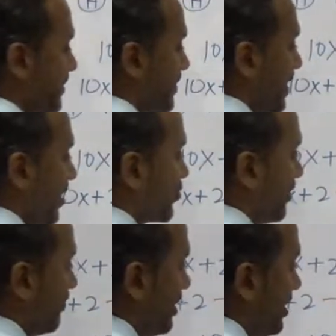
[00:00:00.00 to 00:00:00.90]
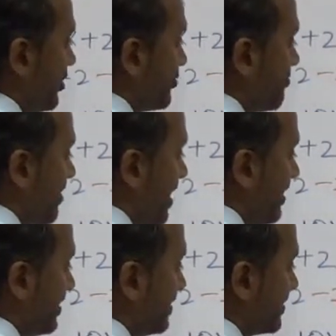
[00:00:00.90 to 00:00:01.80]
Sorry, we need to
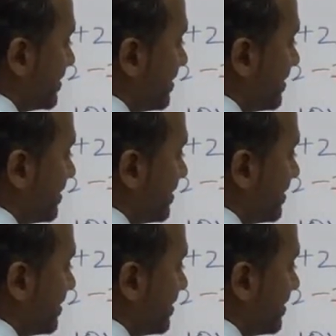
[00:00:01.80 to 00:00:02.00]
minus